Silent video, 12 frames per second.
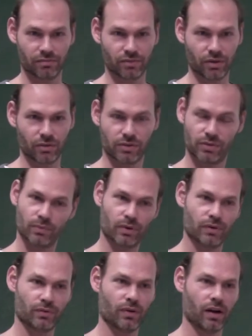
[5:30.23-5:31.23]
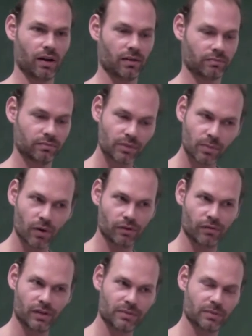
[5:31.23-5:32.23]
So it's a worthwhile small
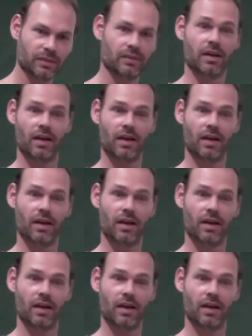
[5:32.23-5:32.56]
investment,